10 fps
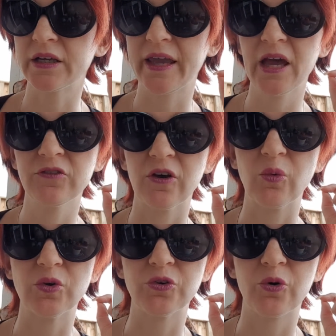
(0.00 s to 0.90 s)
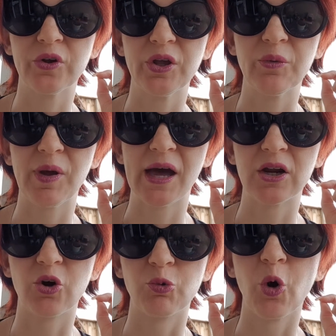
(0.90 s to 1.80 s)
counter, we're talking about
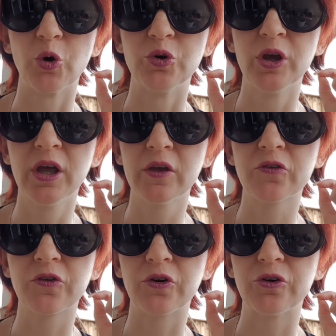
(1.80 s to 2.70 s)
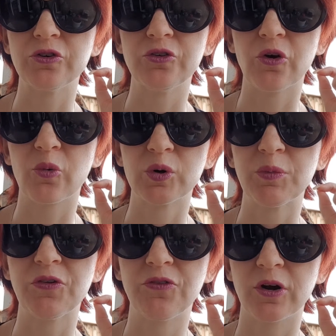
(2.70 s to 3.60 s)
a road. So you don't want to
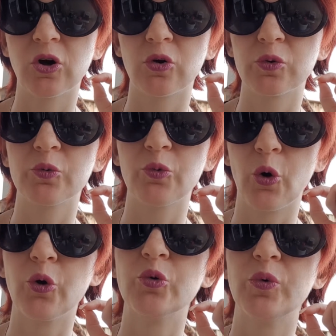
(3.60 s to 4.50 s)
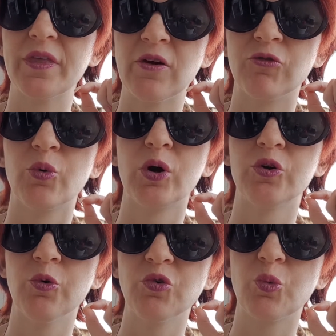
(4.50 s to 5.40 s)
be stuck on the road with everyone
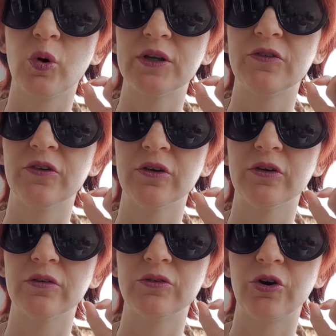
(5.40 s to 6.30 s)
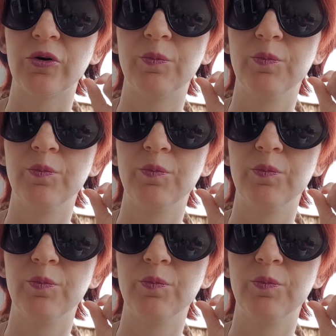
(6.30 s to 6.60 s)
who is wanting to